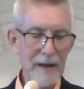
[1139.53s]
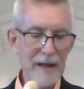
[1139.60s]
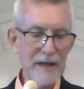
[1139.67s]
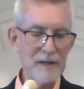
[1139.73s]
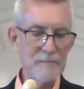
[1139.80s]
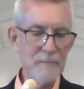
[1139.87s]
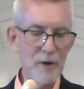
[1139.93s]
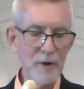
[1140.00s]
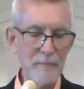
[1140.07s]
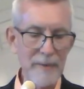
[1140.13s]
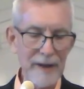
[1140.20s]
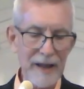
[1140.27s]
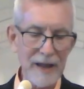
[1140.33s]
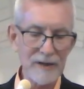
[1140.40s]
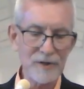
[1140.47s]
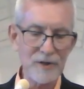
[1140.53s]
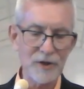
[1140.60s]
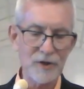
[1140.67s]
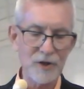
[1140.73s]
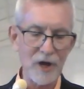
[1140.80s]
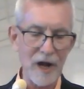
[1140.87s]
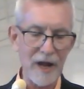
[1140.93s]
his mood begins to
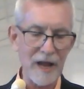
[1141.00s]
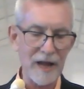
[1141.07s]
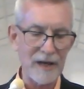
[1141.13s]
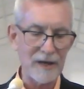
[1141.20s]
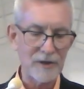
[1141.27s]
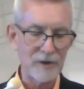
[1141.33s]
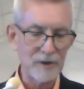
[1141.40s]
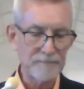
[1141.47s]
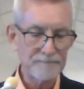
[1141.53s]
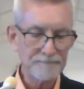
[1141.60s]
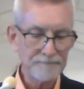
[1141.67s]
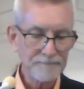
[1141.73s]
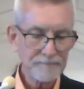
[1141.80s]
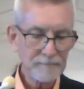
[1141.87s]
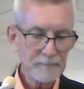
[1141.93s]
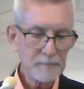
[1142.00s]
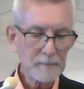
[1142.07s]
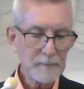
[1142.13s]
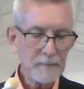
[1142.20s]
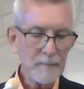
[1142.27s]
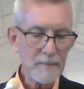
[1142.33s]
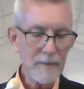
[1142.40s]
change.
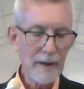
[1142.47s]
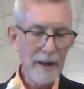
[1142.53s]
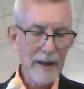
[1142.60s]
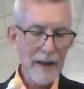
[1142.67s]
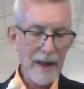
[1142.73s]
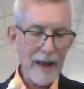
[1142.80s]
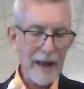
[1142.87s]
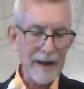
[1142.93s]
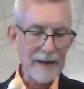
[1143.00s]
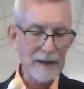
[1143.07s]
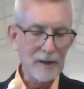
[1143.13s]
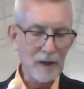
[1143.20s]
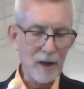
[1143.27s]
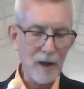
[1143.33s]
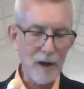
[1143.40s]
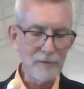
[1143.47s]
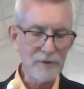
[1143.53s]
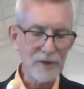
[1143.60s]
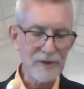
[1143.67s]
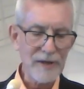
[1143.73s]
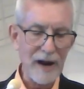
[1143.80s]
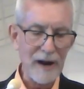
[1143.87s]
And he closes